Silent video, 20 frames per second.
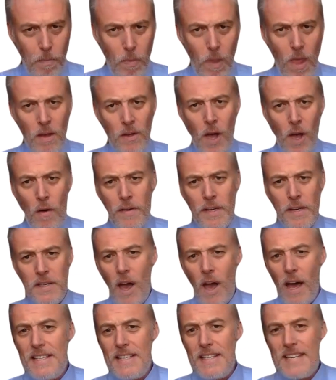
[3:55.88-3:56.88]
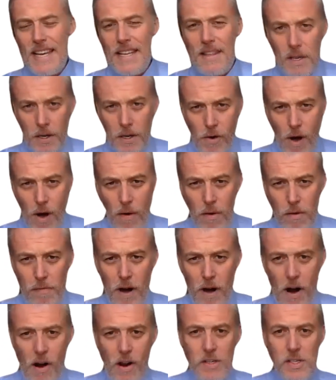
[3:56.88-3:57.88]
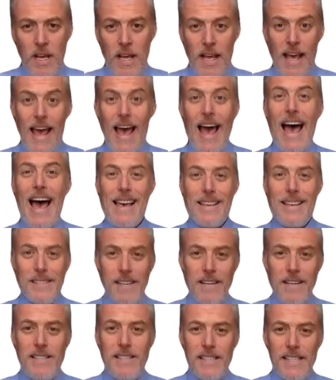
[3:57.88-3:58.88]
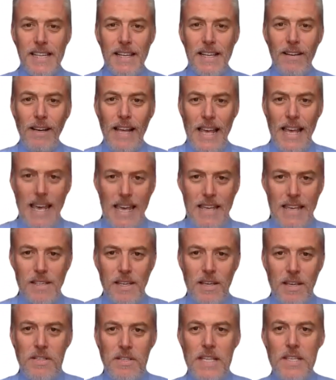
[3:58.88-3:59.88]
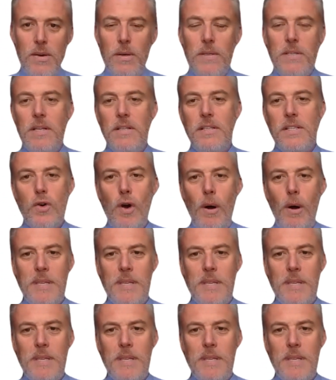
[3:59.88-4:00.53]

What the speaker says: COVID-19, the coronavirus, has and still is continuing to disrupt